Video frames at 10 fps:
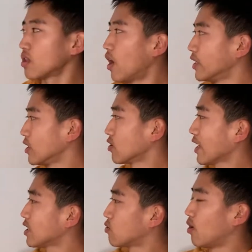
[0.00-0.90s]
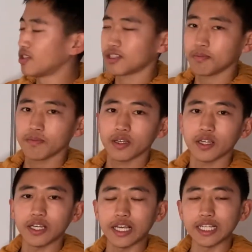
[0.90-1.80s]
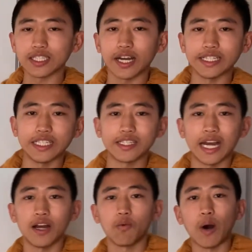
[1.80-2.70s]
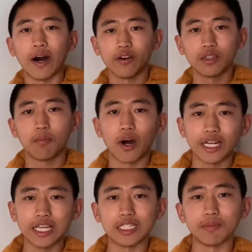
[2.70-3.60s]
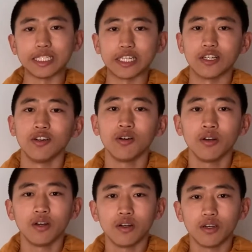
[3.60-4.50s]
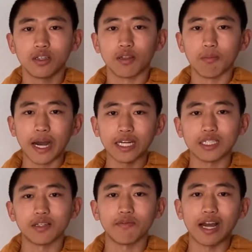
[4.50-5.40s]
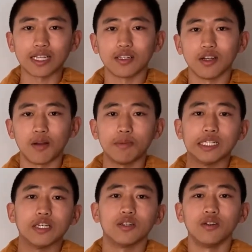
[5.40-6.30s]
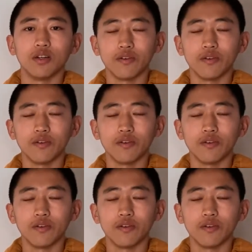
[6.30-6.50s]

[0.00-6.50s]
On the other hand, dualism is the idea that while the body is material, the mind is in fact non-material.